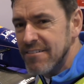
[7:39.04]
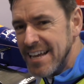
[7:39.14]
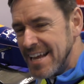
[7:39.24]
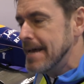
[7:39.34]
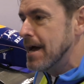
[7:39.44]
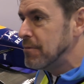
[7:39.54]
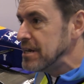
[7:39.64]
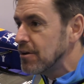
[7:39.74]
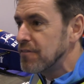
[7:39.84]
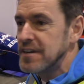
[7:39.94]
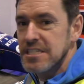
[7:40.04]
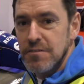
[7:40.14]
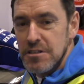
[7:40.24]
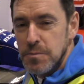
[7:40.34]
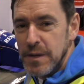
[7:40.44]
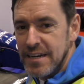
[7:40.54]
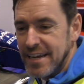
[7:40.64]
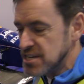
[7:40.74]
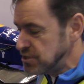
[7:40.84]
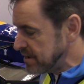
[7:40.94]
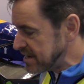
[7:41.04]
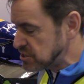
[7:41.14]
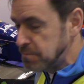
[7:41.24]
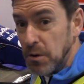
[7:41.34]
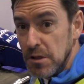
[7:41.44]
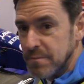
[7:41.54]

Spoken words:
And when you go to Festival of Speed, I guess you get spoilt